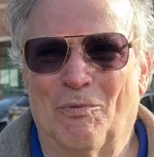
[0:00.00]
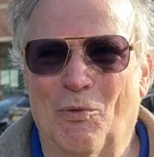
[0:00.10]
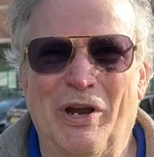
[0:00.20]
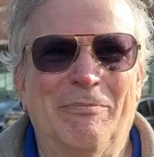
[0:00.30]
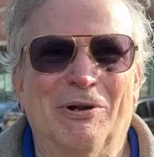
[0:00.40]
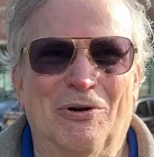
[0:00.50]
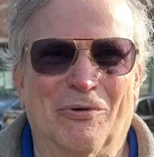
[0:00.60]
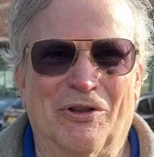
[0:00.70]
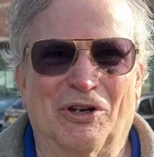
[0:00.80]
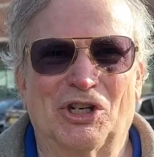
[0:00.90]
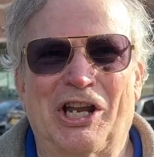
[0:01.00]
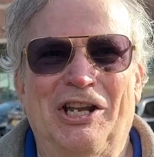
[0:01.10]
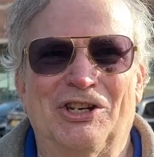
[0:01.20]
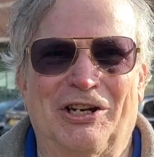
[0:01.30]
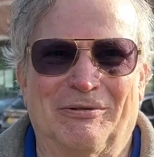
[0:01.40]
rebuild where they're
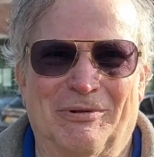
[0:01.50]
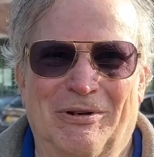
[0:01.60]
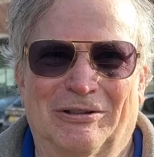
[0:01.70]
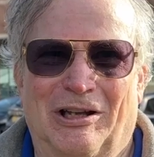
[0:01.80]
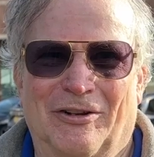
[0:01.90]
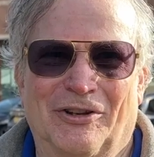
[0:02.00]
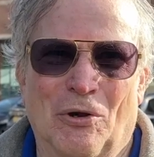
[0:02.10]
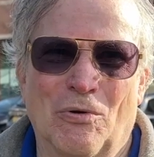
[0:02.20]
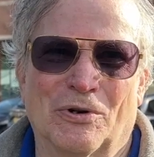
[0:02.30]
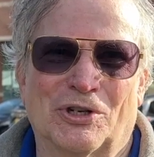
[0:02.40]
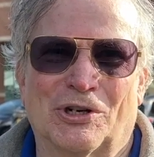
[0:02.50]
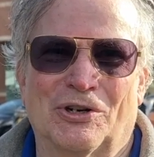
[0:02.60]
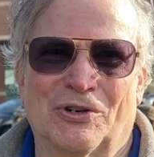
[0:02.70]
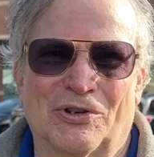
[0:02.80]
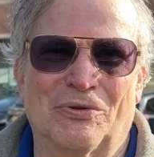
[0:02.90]
changing a lot of the older
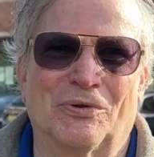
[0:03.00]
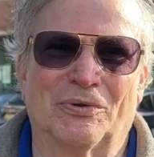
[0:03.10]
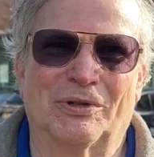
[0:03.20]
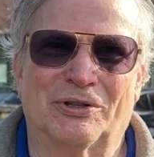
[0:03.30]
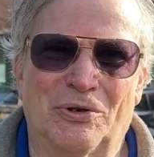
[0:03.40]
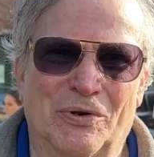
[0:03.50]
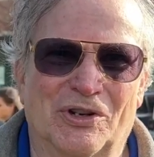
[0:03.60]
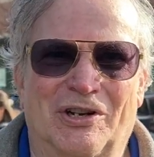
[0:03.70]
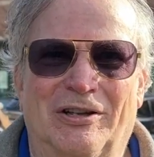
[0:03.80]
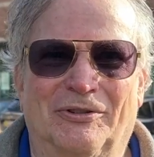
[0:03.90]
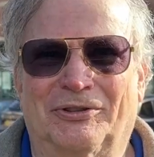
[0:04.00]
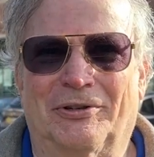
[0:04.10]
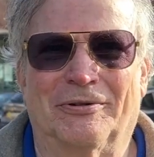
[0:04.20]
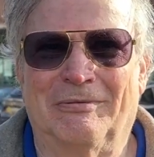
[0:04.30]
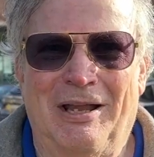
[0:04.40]
chargers to a newer style. So
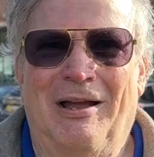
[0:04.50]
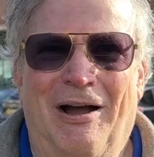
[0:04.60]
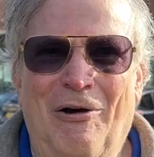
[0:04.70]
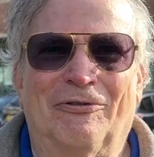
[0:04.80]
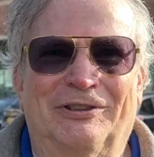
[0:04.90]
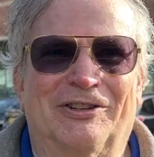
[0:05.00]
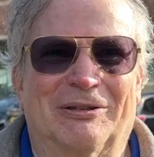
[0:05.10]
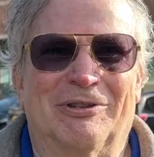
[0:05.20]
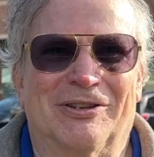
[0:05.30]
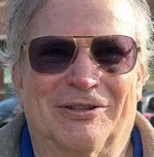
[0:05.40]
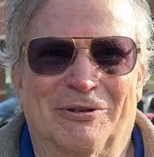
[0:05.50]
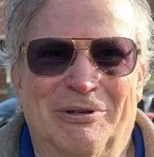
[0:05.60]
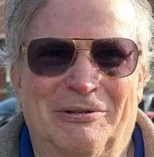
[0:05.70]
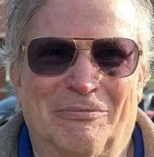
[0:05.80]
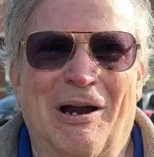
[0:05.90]
hopefully some of these
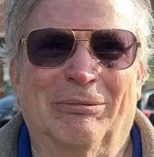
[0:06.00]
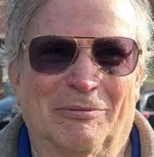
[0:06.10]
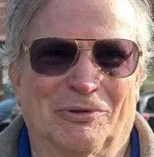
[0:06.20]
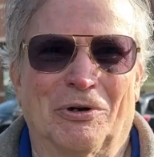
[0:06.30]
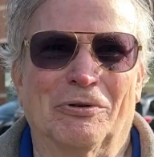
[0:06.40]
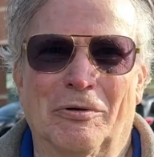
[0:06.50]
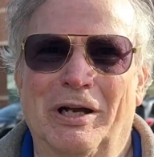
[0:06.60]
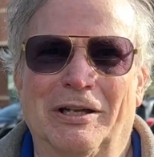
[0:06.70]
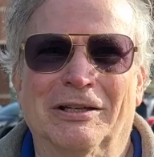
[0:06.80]
intermittent problems will go away.